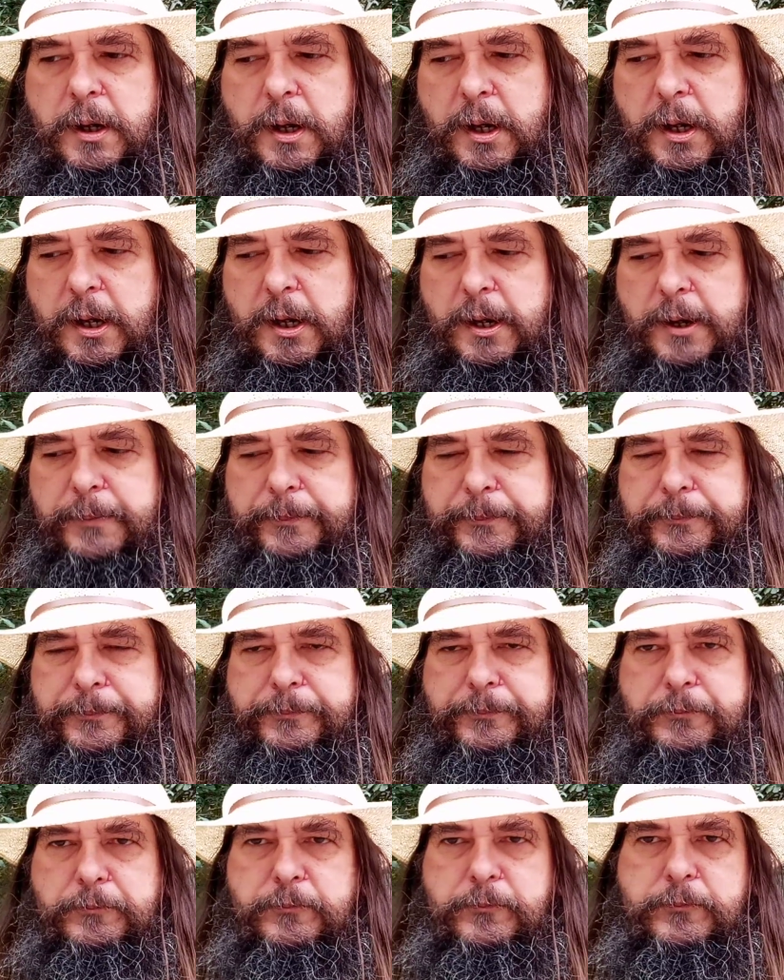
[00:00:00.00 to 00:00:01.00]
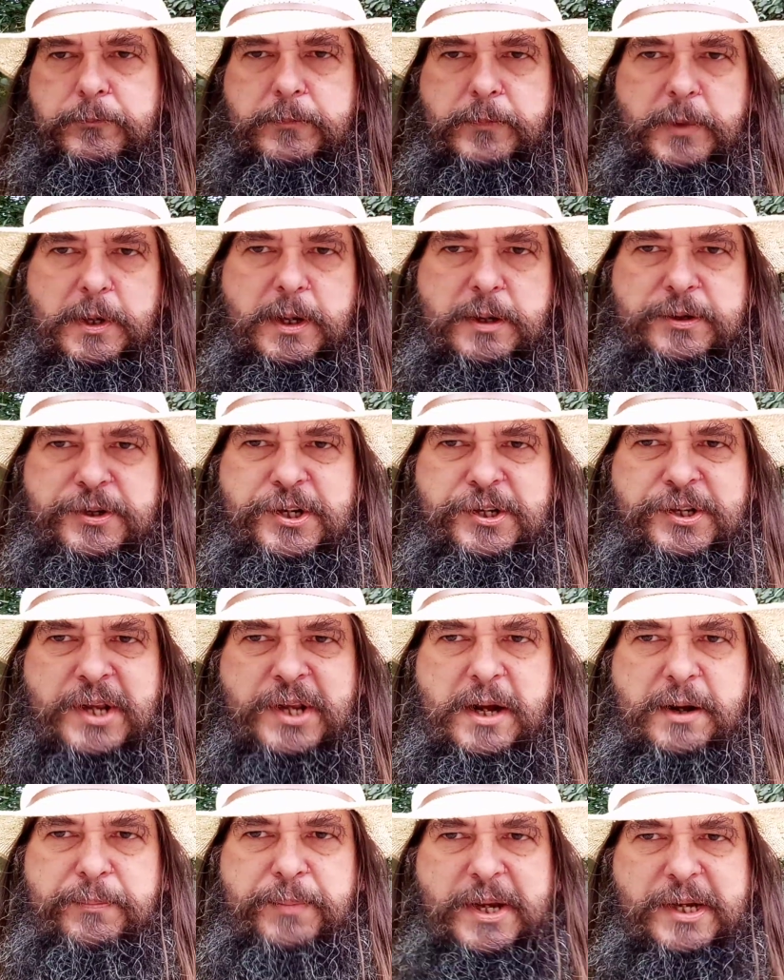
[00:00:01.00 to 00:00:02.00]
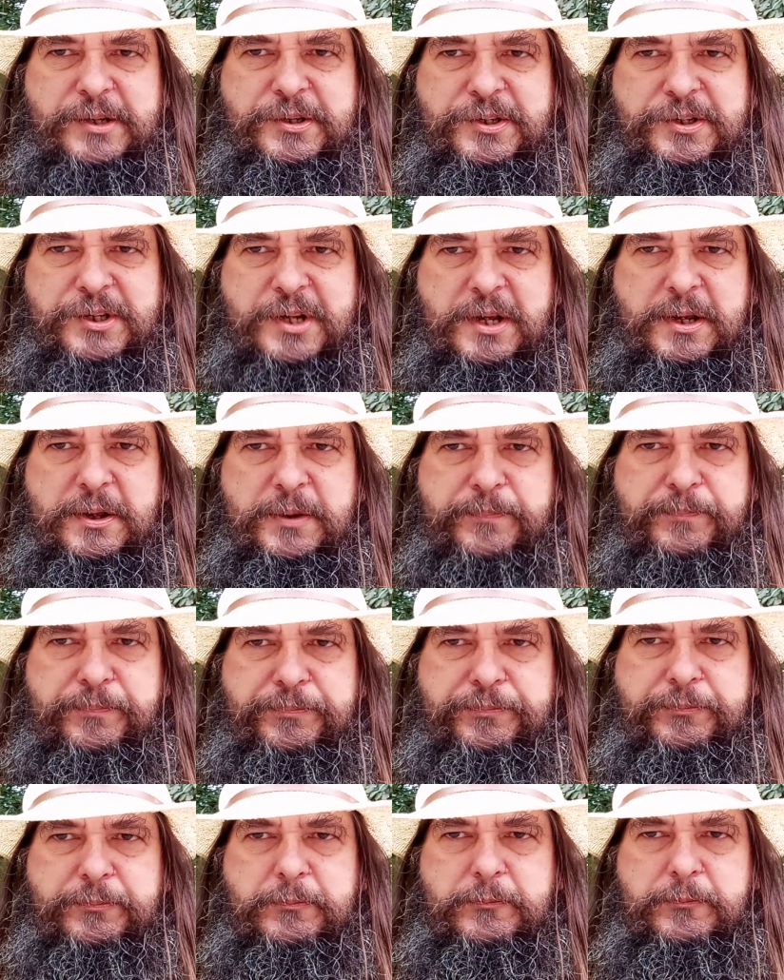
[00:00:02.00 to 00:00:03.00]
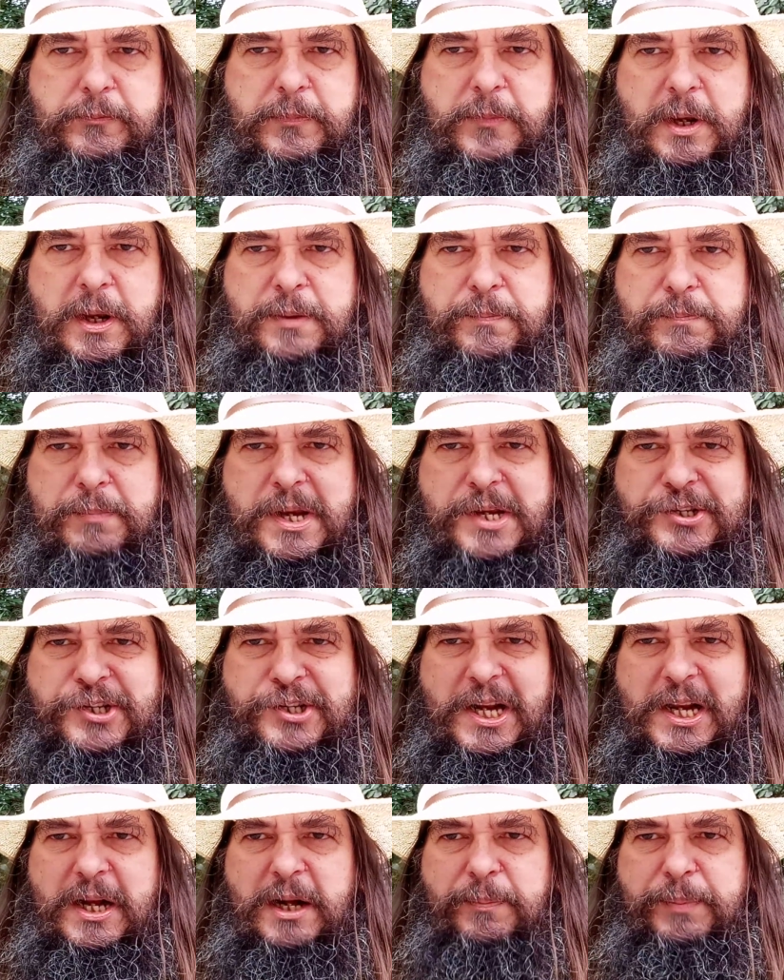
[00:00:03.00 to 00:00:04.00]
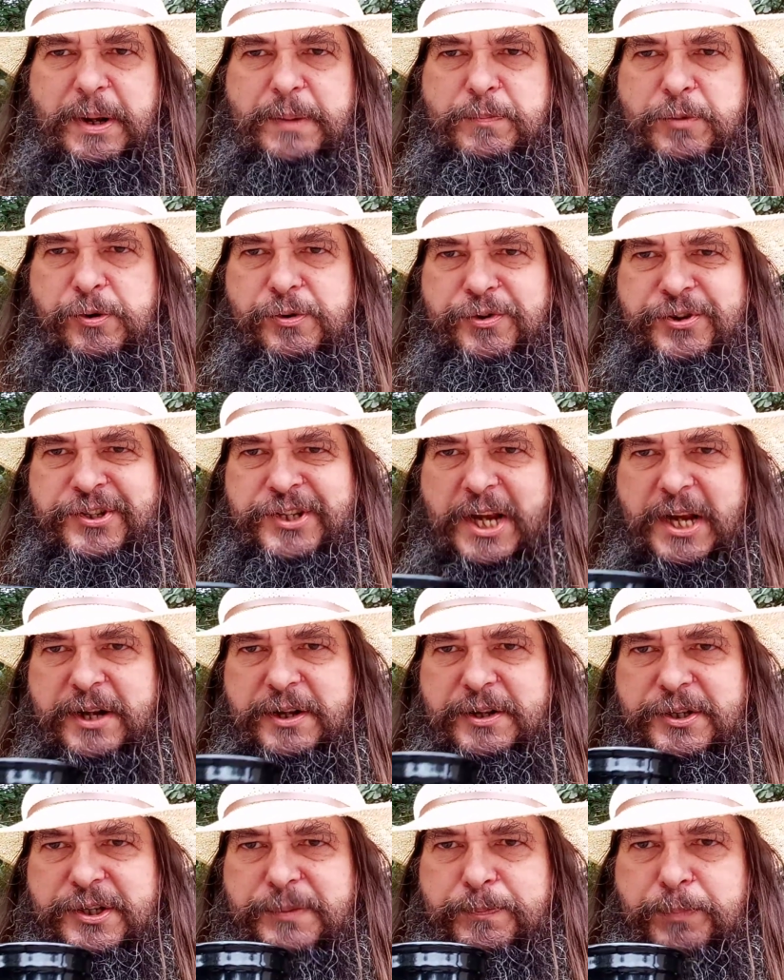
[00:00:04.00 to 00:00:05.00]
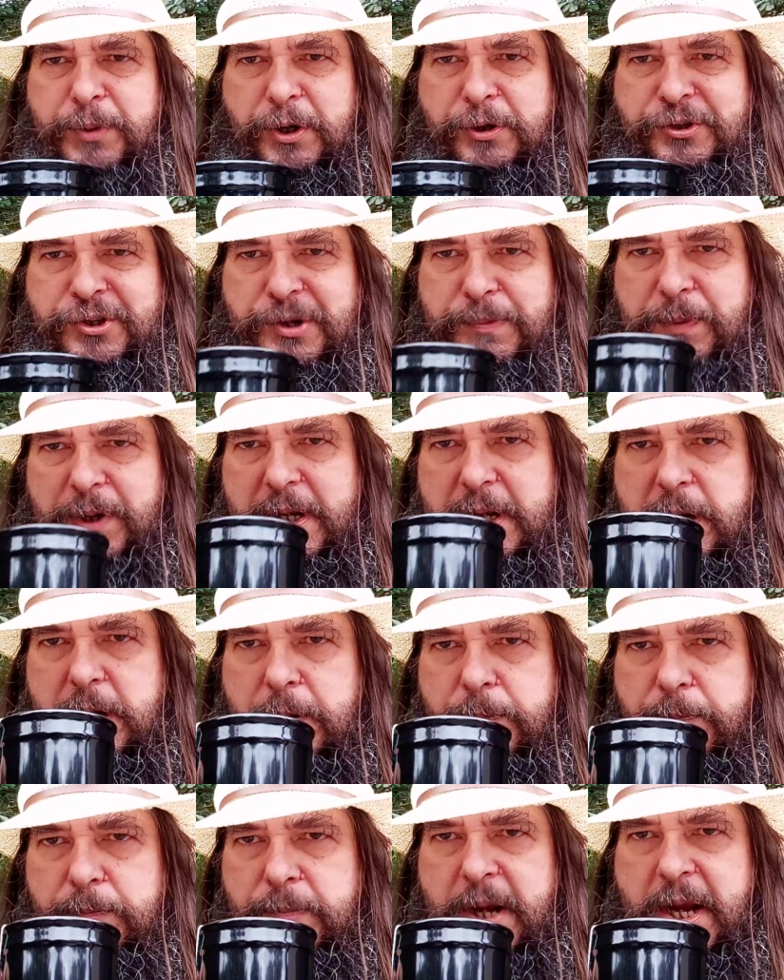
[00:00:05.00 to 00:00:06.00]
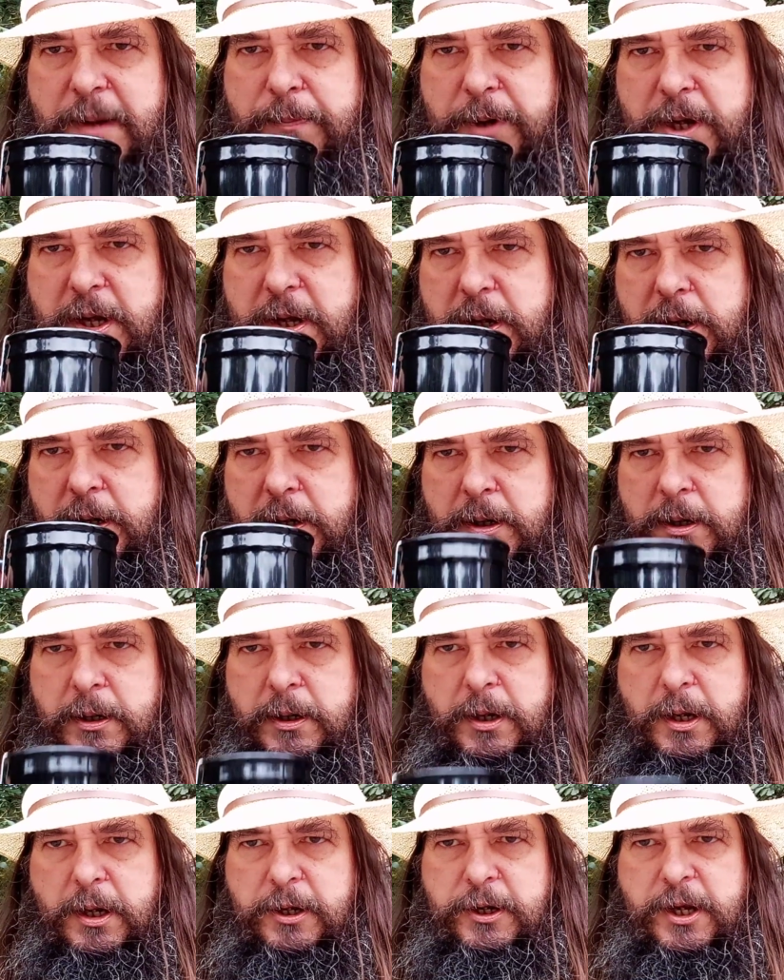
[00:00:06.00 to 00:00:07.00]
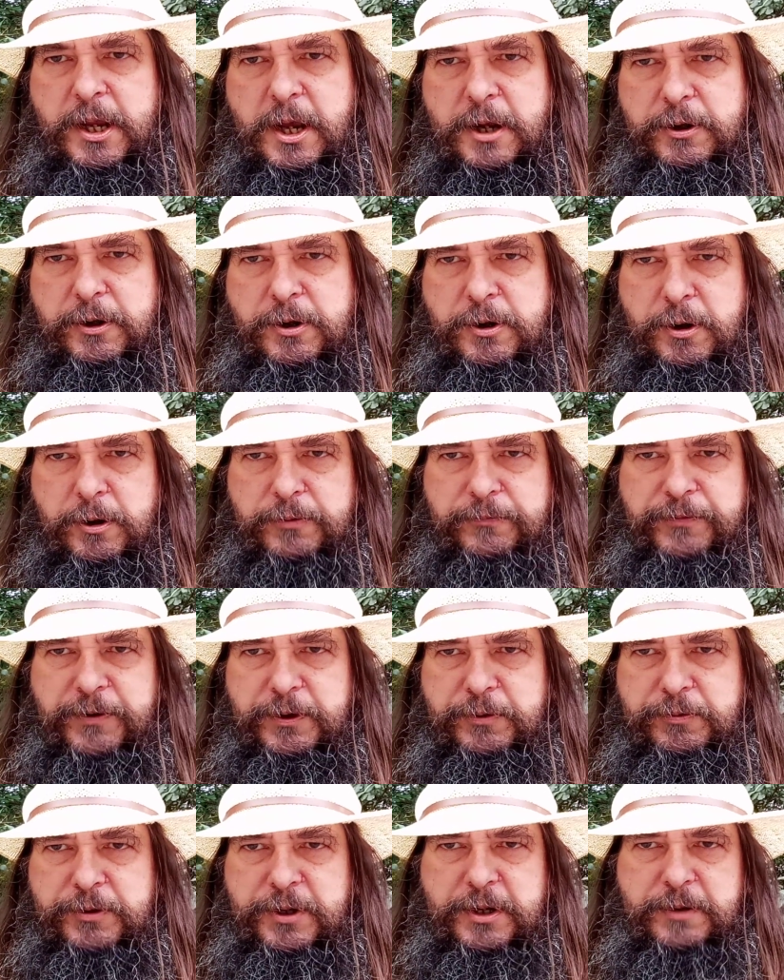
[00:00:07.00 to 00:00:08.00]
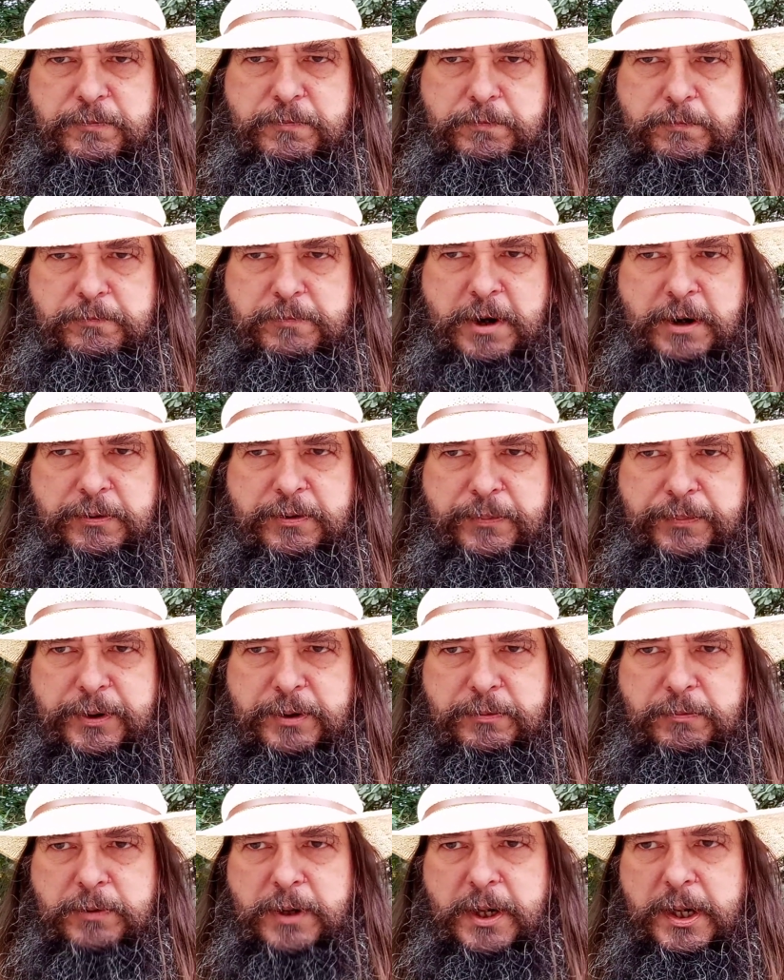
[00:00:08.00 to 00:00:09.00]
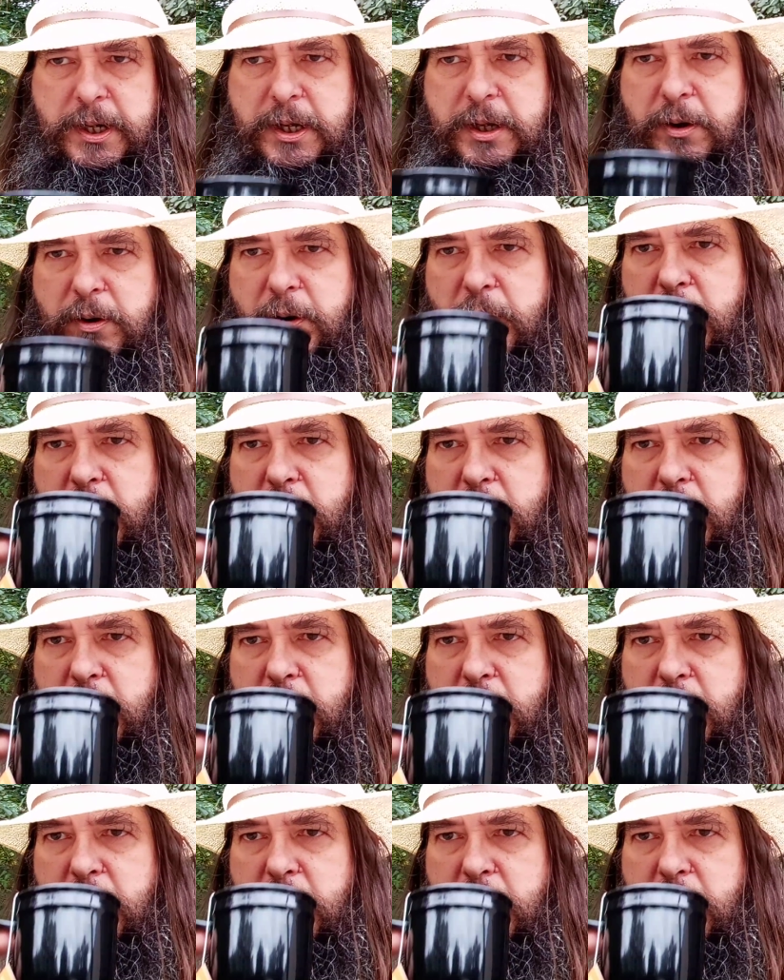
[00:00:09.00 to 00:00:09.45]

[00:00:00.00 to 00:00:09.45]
It just kind of makes a little bit more sense, possibly, maybe, in a kind of convoluted, roundabout way.